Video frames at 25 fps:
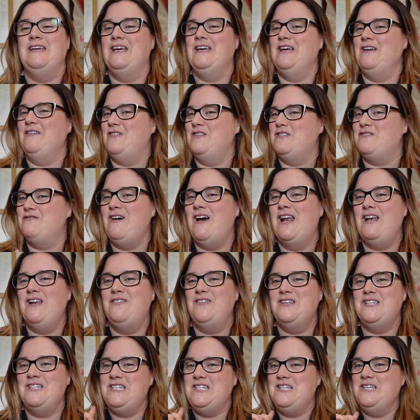If it's
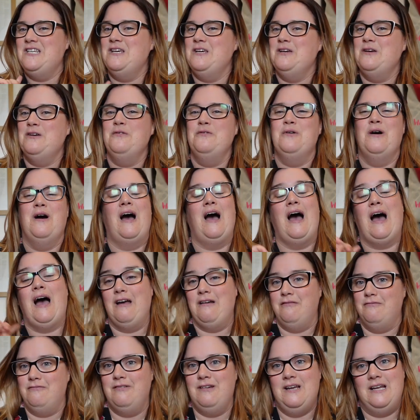relevant to you,
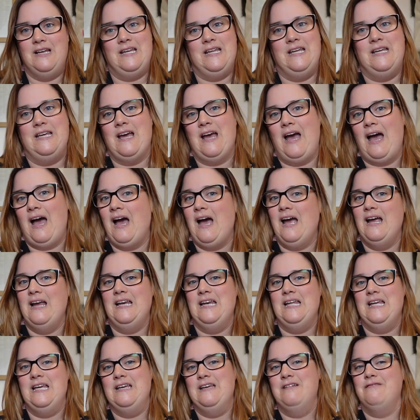I really
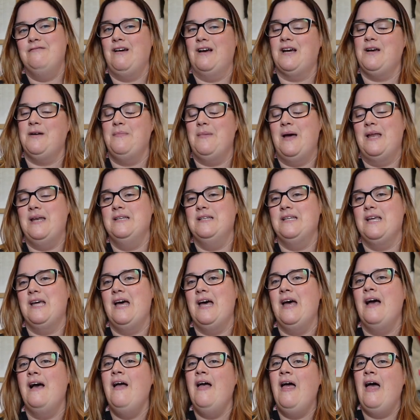highly recommend
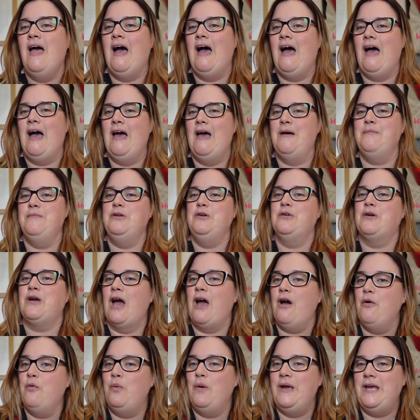it. You
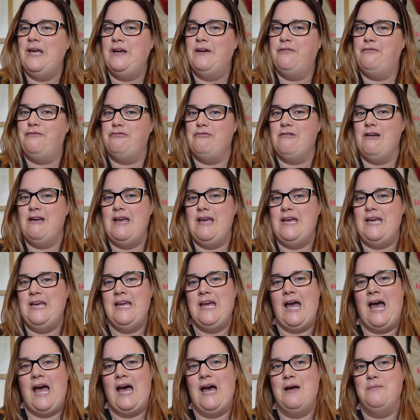get a week
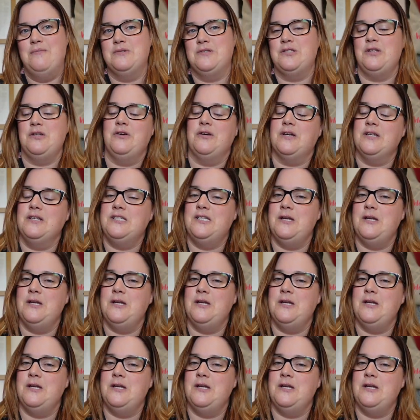free, so you can